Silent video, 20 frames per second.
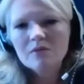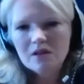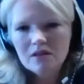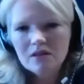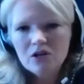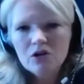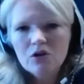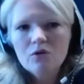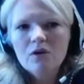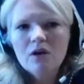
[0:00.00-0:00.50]
I
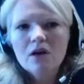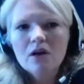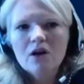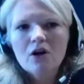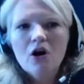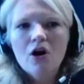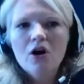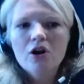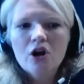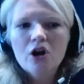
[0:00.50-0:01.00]
think you get
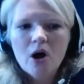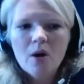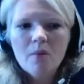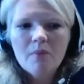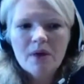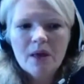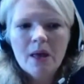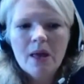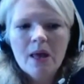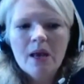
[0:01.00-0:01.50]
called
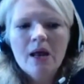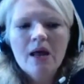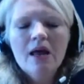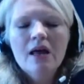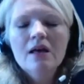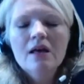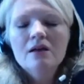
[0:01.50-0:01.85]
up in